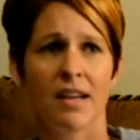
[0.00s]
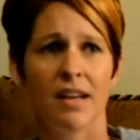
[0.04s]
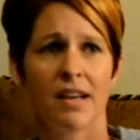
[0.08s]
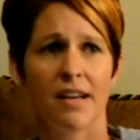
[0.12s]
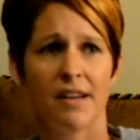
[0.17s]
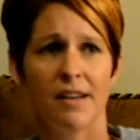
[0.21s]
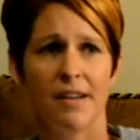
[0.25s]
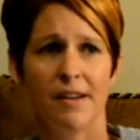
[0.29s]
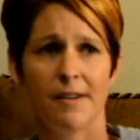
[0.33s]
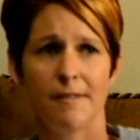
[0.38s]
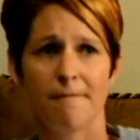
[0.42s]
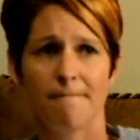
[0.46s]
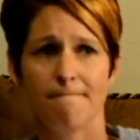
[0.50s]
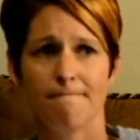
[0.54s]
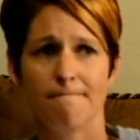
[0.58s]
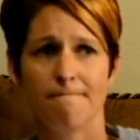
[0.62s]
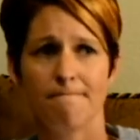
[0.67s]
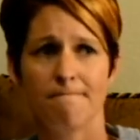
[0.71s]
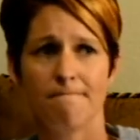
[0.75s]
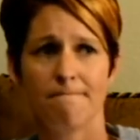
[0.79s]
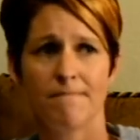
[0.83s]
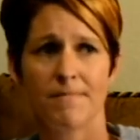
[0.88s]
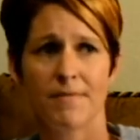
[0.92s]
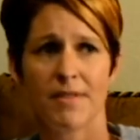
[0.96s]

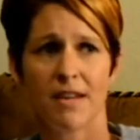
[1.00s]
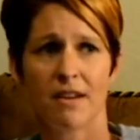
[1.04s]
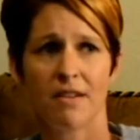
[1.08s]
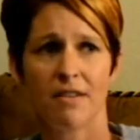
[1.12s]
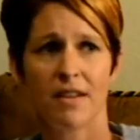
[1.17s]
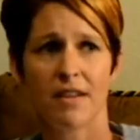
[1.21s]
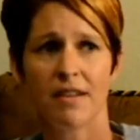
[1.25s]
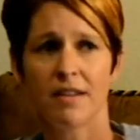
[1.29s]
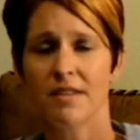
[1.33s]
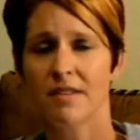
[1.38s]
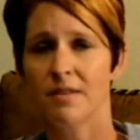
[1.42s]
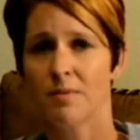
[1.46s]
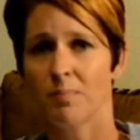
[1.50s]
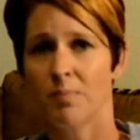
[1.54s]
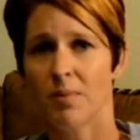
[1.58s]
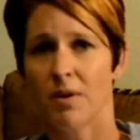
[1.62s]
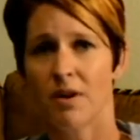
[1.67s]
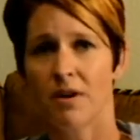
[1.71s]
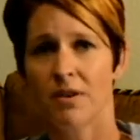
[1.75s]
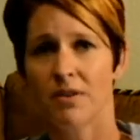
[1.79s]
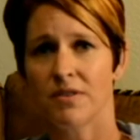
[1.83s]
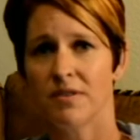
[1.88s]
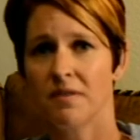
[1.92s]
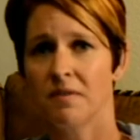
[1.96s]
There is
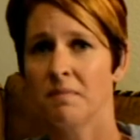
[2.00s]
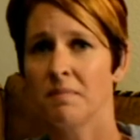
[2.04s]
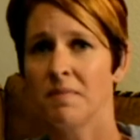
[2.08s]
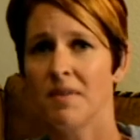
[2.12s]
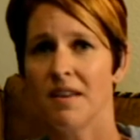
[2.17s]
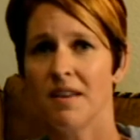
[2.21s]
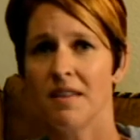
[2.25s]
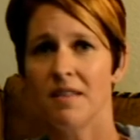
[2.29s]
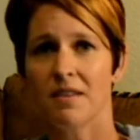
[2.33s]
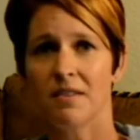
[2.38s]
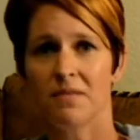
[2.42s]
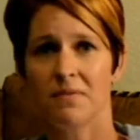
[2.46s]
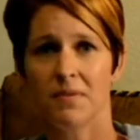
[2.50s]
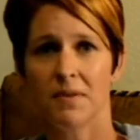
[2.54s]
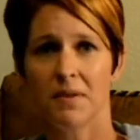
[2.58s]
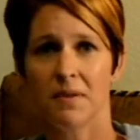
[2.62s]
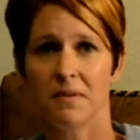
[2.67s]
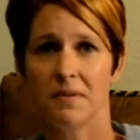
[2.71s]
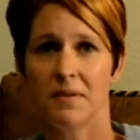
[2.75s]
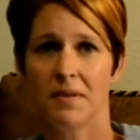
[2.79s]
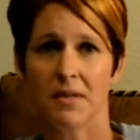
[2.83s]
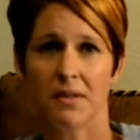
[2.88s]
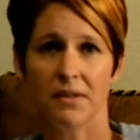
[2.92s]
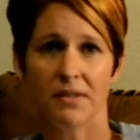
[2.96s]
parts of me that
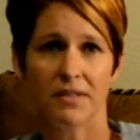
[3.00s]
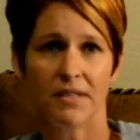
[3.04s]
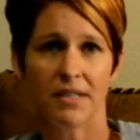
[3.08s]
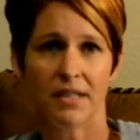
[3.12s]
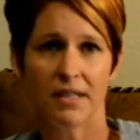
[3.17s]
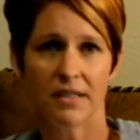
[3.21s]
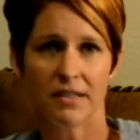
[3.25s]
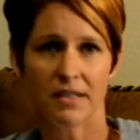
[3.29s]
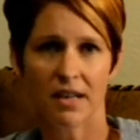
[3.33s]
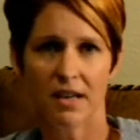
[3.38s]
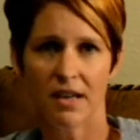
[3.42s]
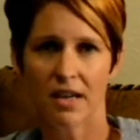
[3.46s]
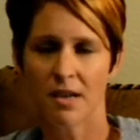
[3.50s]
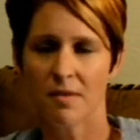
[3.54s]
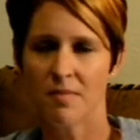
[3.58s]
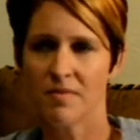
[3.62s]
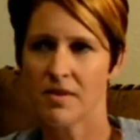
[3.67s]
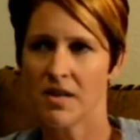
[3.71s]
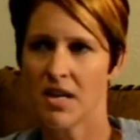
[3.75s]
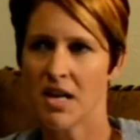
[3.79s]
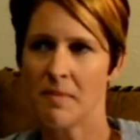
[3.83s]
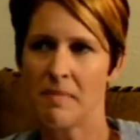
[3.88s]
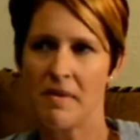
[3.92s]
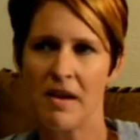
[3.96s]
feel guilty at times,
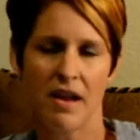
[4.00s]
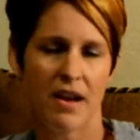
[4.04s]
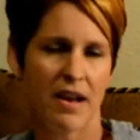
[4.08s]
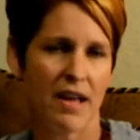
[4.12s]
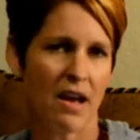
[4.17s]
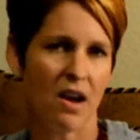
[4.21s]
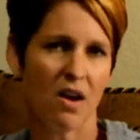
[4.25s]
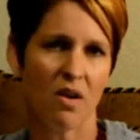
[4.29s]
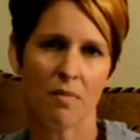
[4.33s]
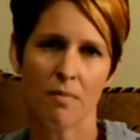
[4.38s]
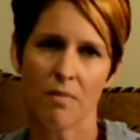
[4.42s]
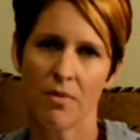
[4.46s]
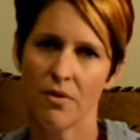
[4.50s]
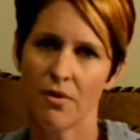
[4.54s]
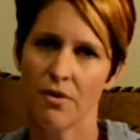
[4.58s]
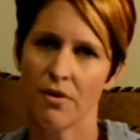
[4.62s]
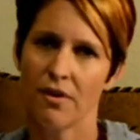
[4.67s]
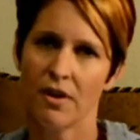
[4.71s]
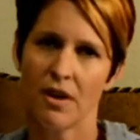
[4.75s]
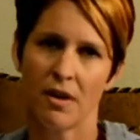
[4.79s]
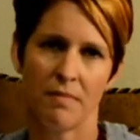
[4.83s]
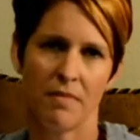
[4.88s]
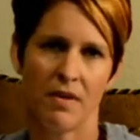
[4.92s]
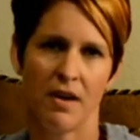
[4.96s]
and I'm not out more,
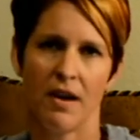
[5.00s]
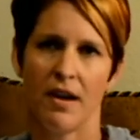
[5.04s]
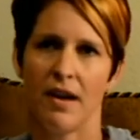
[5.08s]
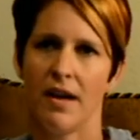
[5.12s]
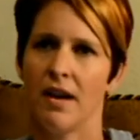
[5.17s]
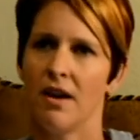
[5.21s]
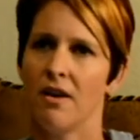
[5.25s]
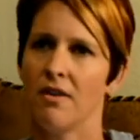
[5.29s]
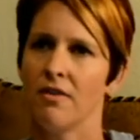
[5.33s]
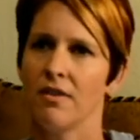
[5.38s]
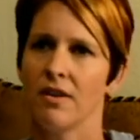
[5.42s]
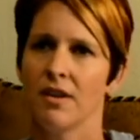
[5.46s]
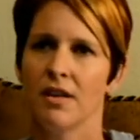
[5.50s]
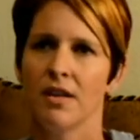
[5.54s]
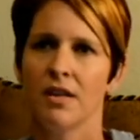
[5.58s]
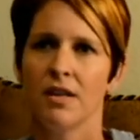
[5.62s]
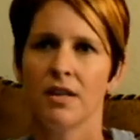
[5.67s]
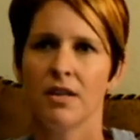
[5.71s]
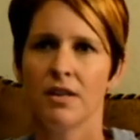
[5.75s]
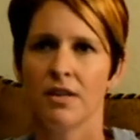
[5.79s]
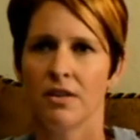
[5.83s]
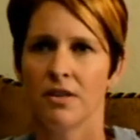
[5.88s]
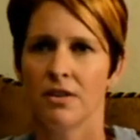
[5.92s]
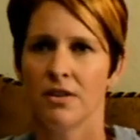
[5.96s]
I'm not out
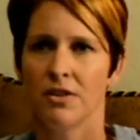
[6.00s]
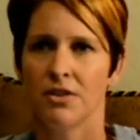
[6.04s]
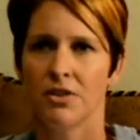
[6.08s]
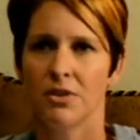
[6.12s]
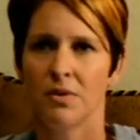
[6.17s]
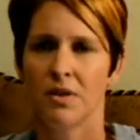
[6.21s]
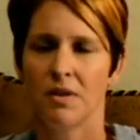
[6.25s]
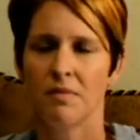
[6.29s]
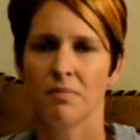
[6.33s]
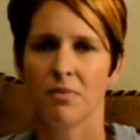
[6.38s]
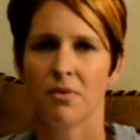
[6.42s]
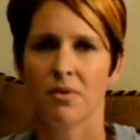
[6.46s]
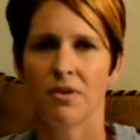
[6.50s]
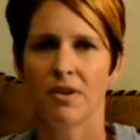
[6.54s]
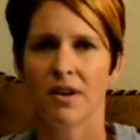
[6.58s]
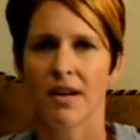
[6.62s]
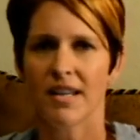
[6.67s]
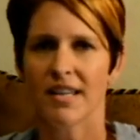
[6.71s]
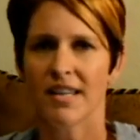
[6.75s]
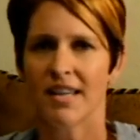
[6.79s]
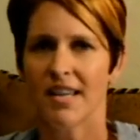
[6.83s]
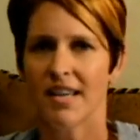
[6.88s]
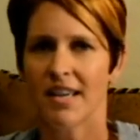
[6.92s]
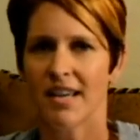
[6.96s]
doing more than
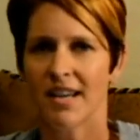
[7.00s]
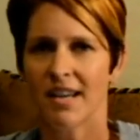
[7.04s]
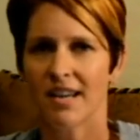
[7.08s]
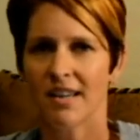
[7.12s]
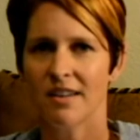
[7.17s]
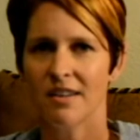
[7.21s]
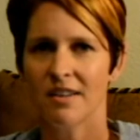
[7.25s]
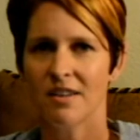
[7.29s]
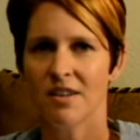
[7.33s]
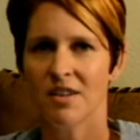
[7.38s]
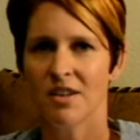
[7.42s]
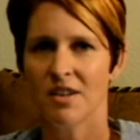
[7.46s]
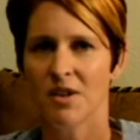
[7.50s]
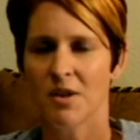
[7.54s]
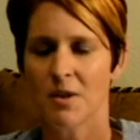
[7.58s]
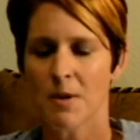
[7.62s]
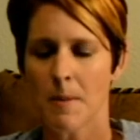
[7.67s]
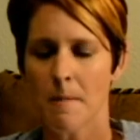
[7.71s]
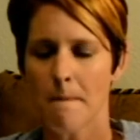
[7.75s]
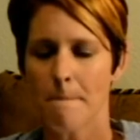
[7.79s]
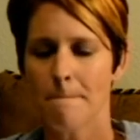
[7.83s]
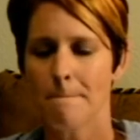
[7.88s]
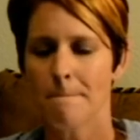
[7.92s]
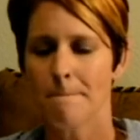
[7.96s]
I can.
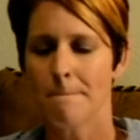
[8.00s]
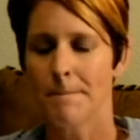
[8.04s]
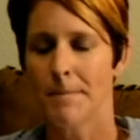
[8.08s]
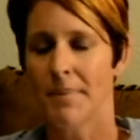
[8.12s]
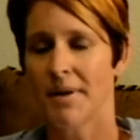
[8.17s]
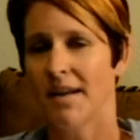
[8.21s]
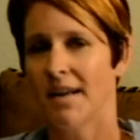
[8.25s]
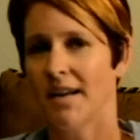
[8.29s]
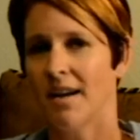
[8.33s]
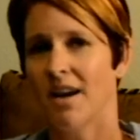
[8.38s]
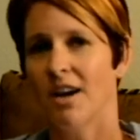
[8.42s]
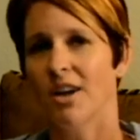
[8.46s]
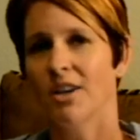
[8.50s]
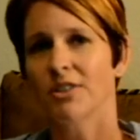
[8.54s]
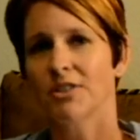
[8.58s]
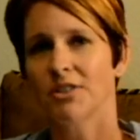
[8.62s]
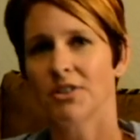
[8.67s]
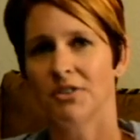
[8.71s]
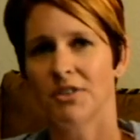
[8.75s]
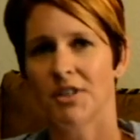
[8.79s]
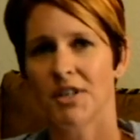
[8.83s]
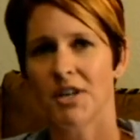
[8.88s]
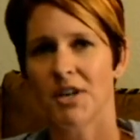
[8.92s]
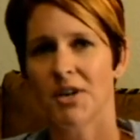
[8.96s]
But I
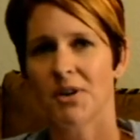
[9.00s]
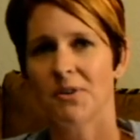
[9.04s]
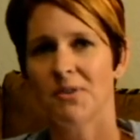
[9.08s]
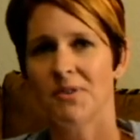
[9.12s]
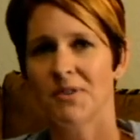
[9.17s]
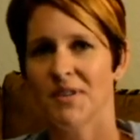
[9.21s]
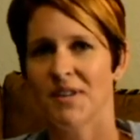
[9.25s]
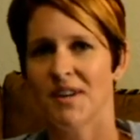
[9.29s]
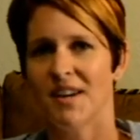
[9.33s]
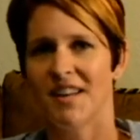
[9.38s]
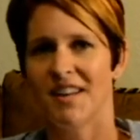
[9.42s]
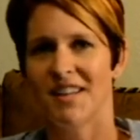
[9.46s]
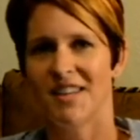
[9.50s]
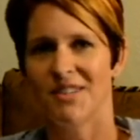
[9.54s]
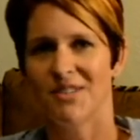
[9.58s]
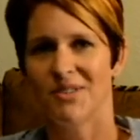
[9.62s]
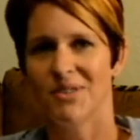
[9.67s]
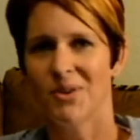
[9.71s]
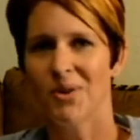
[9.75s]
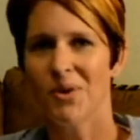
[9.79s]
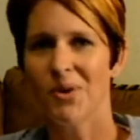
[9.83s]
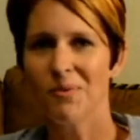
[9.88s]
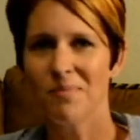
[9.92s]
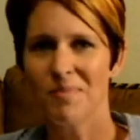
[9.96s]
also know God
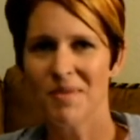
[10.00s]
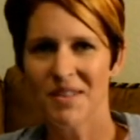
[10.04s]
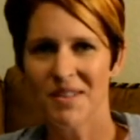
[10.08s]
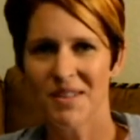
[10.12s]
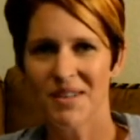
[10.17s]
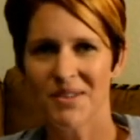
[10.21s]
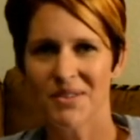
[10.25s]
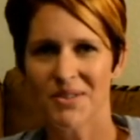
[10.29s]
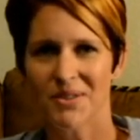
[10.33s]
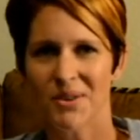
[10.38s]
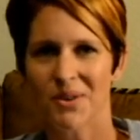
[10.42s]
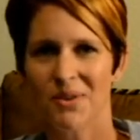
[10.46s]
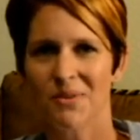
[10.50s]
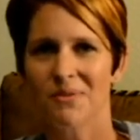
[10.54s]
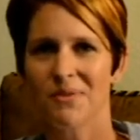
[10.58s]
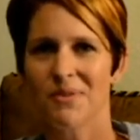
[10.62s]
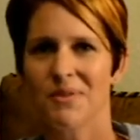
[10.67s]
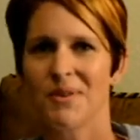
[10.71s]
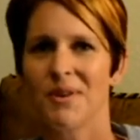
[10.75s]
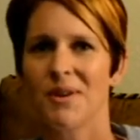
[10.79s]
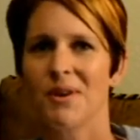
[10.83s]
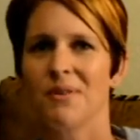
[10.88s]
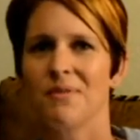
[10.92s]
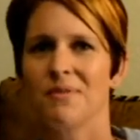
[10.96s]
has told me this
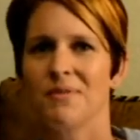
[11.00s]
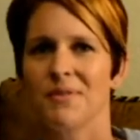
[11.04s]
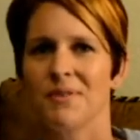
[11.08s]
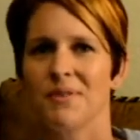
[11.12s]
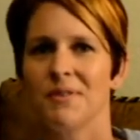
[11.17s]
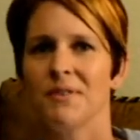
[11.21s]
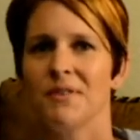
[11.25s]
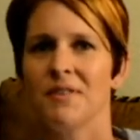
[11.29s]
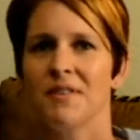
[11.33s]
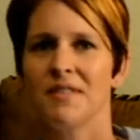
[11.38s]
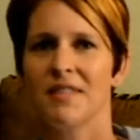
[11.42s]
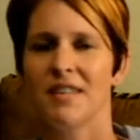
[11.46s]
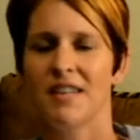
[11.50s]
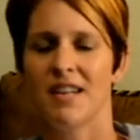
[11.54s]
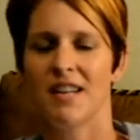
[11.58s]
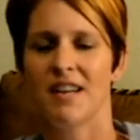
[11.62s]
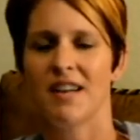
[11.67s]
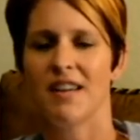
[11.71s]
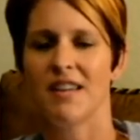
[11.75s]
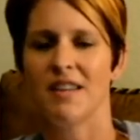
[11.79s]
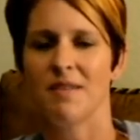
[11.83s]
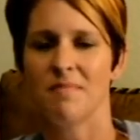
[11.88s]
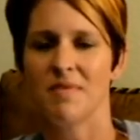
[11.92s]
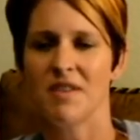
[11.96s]
over and over, that
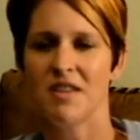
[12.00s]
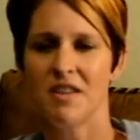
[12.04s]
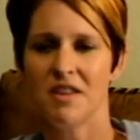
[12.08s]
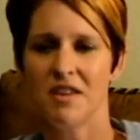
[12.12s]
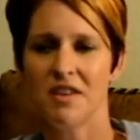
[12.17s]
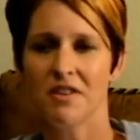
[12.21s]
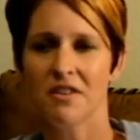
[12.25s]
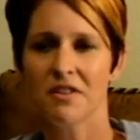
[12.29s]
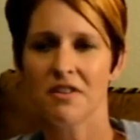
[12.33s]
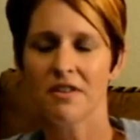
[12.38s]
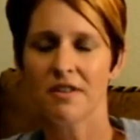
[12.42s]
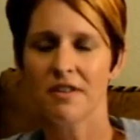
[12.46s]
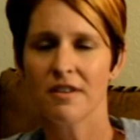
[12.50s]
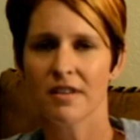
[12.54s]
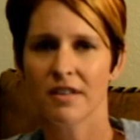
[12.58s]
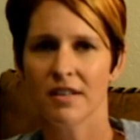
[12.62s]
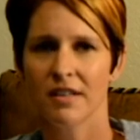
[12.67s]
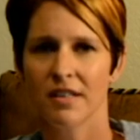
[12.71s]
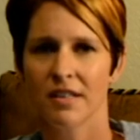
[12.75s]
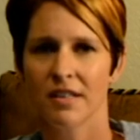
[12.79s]
I am here.